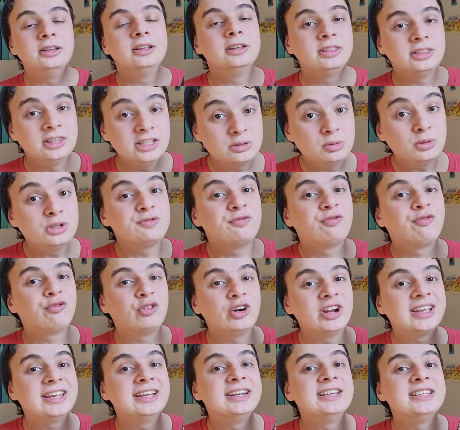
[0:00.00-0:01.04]
This was
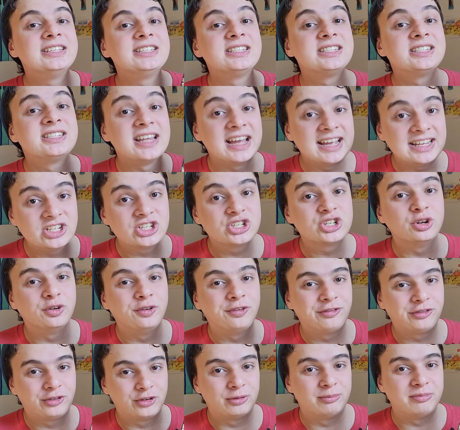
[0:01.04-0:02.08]
freaking essential
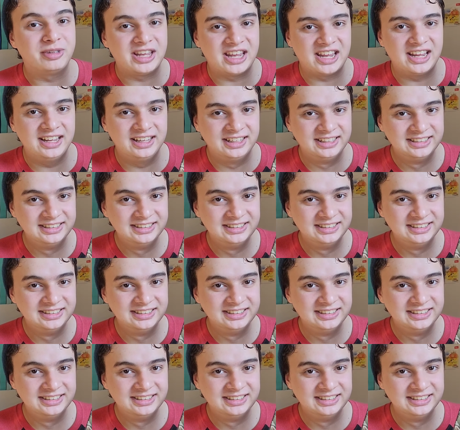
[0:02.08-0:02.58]
for me.